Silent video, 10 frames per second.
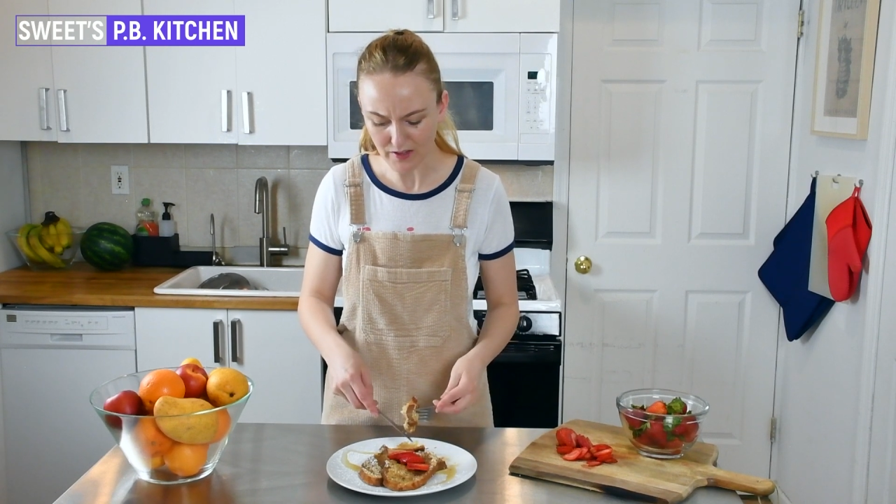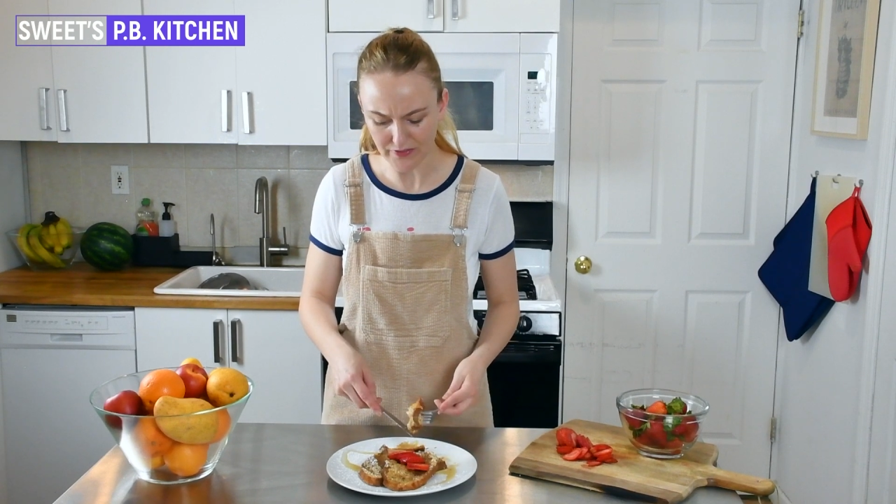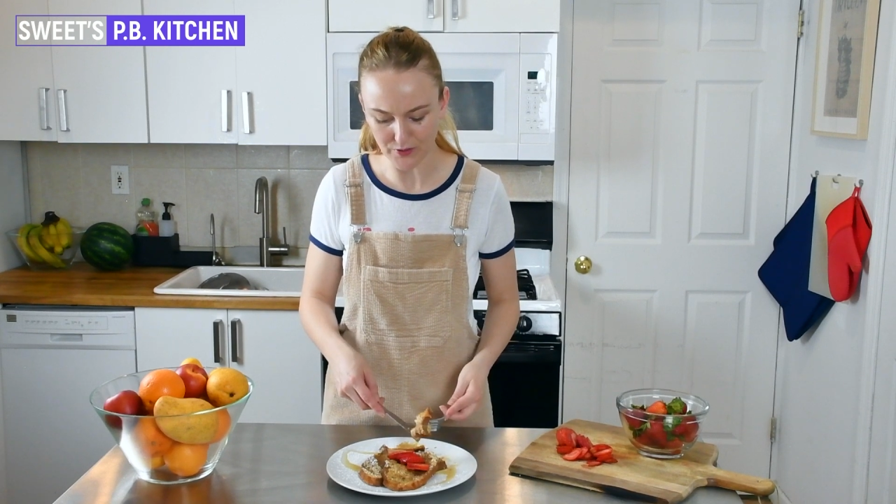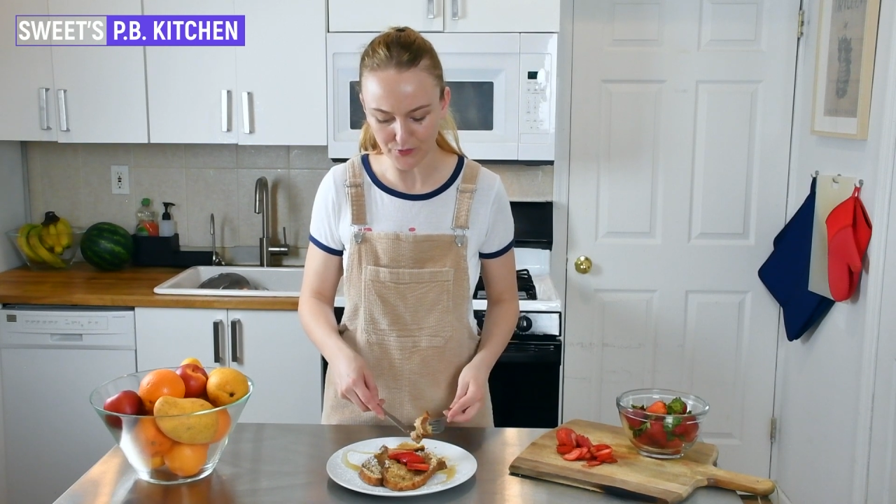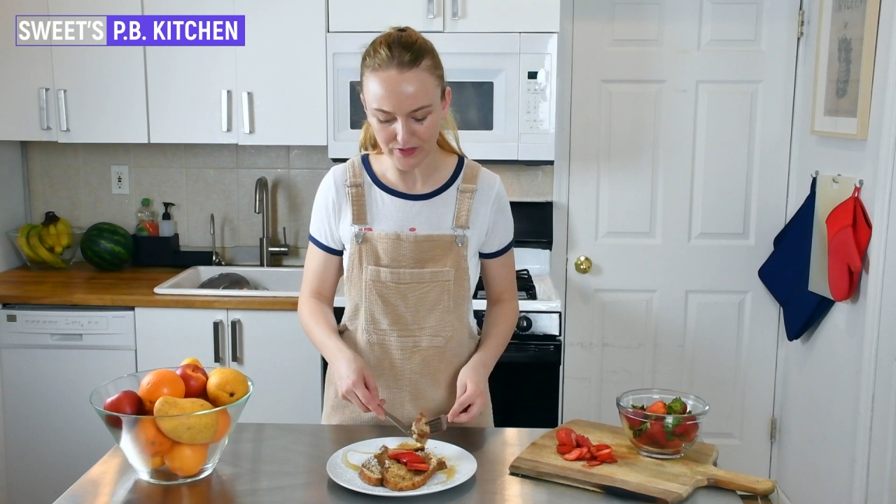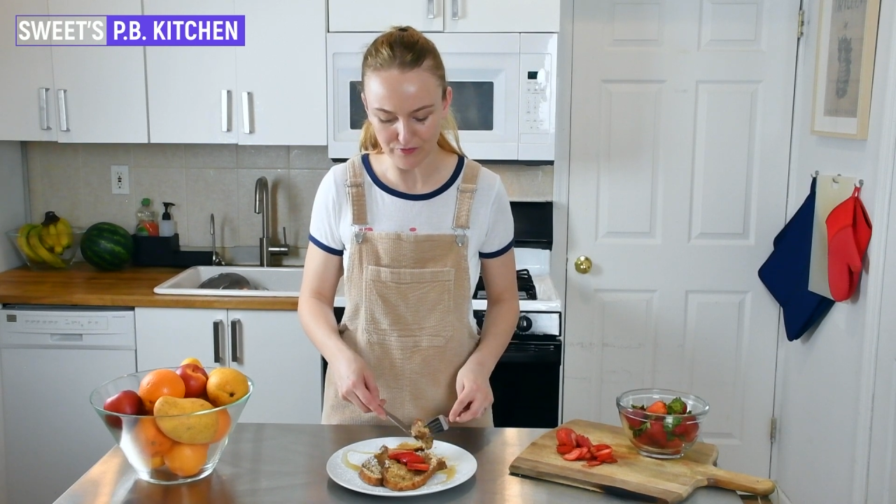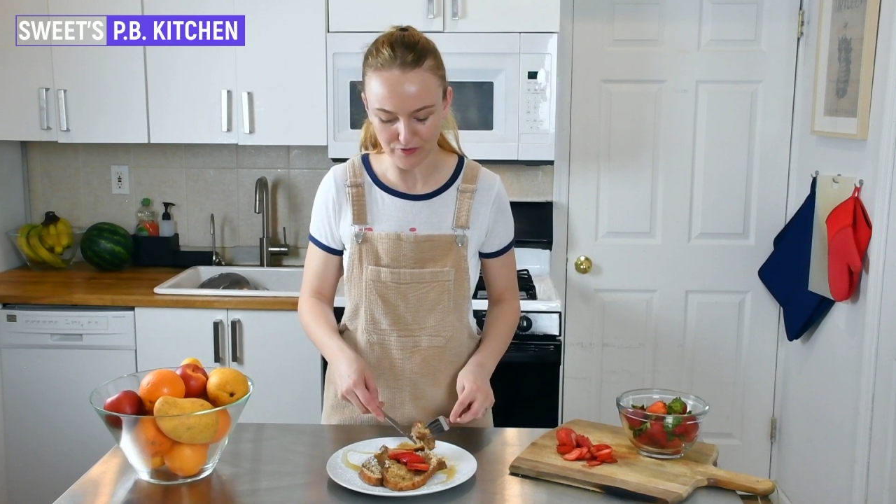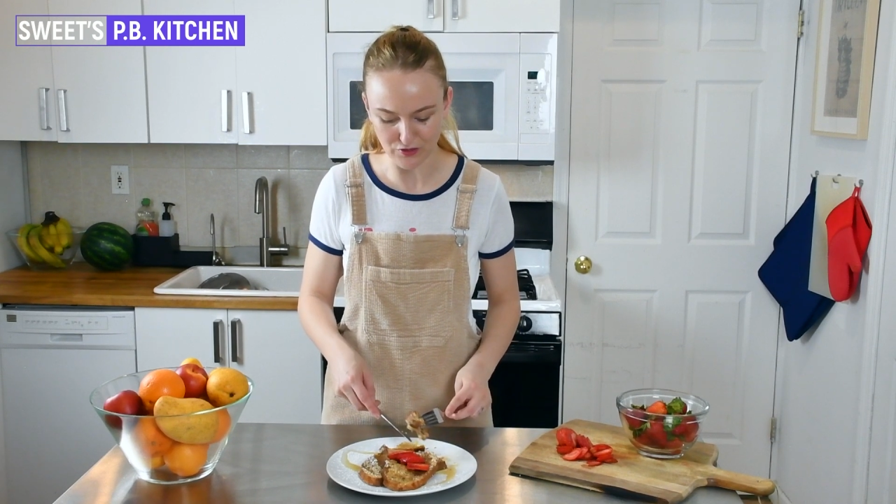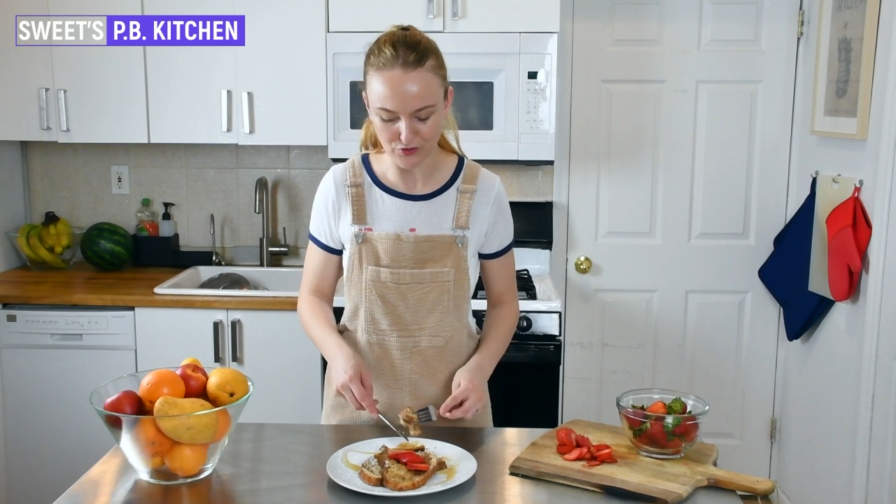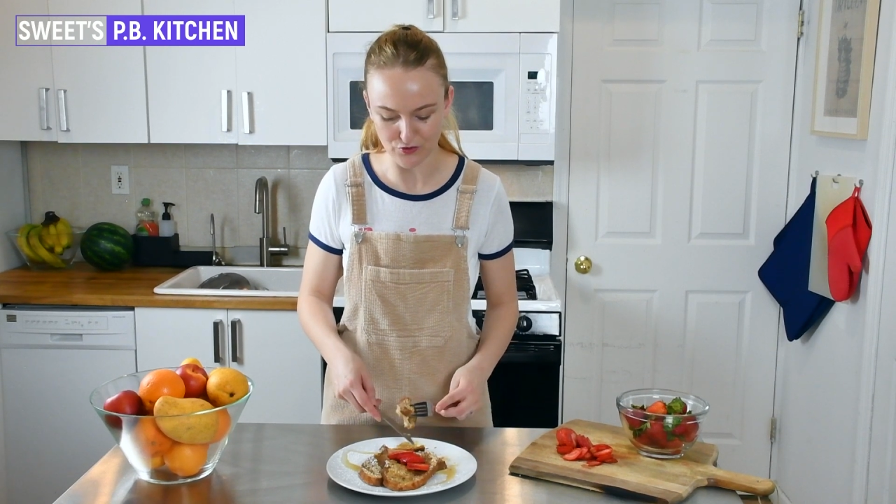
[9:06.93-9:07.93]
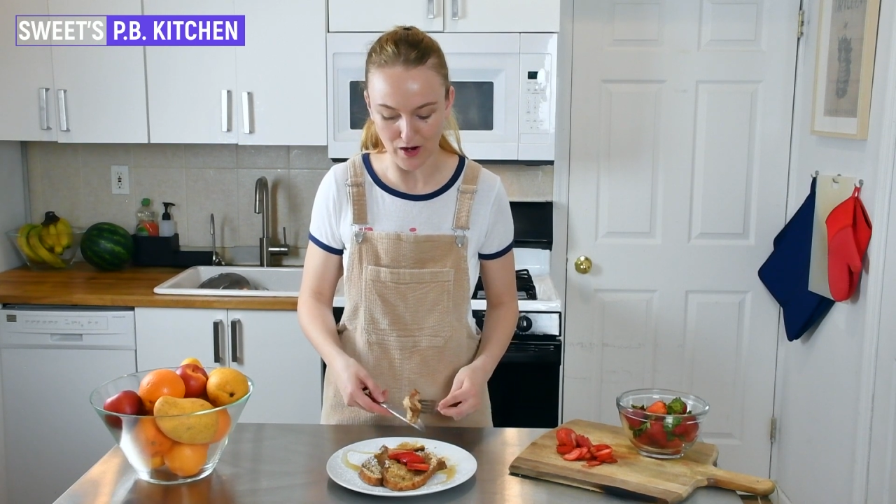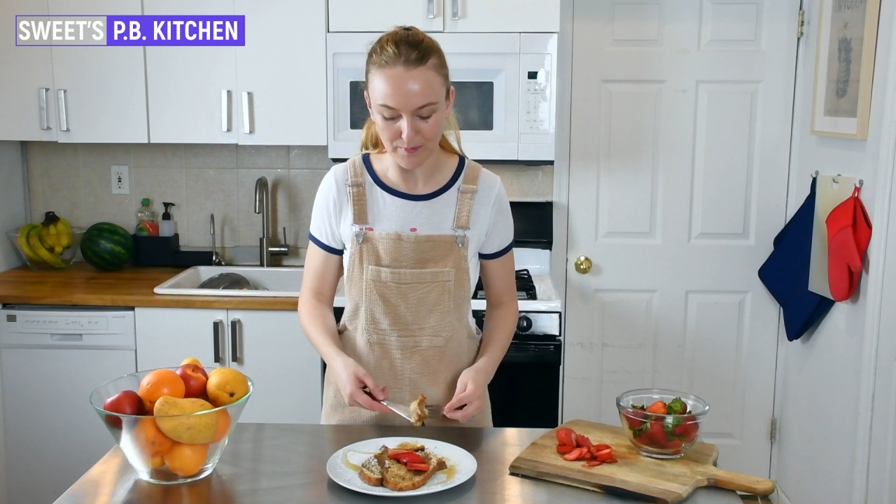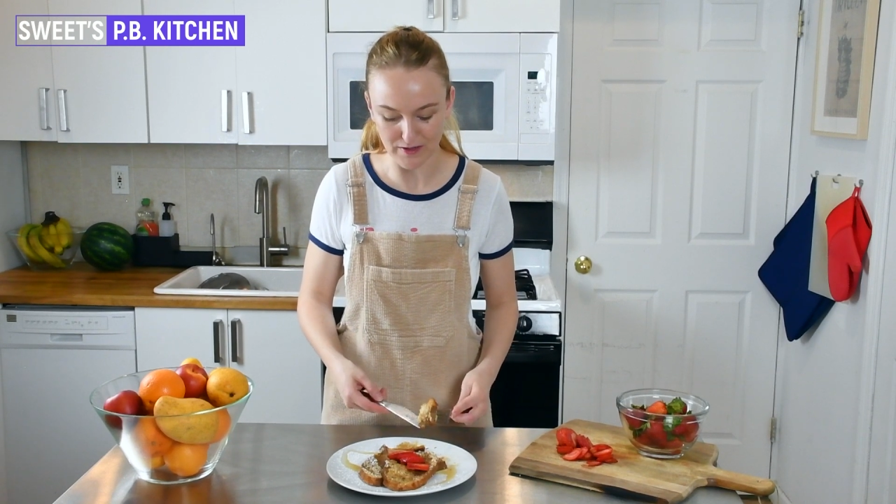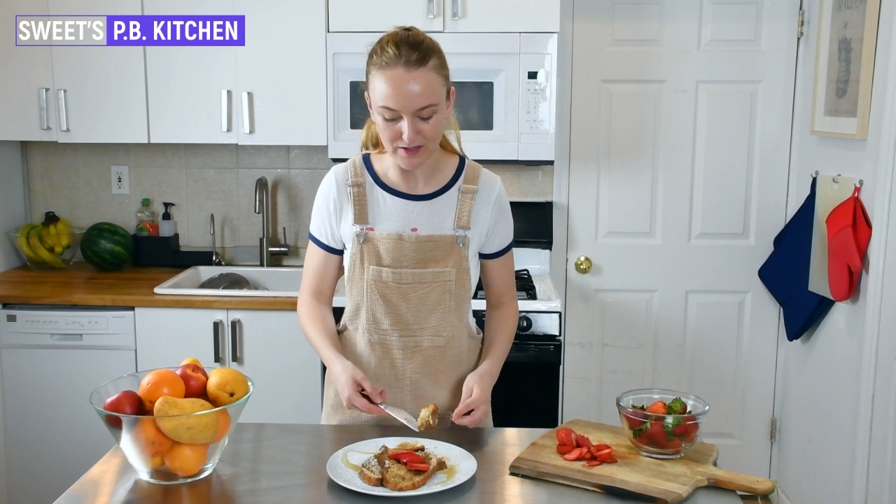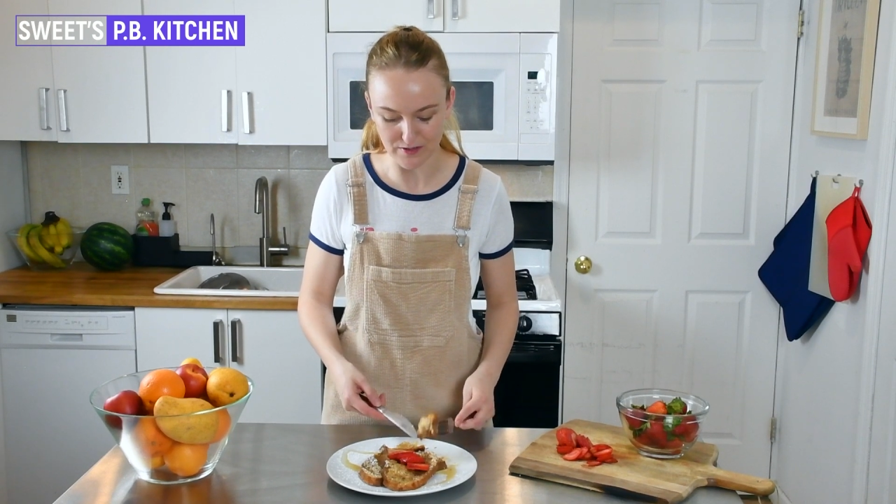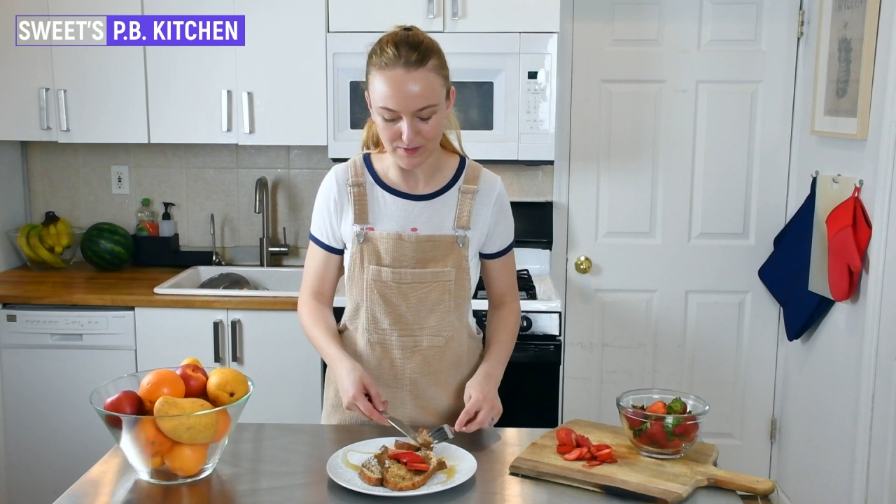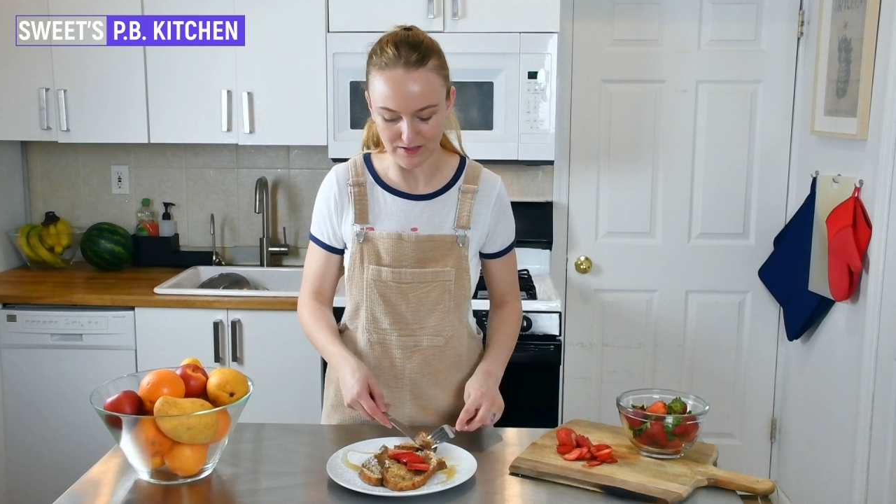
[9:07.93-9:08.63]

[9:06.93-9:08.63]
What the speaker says: And then with the fresh strawberries,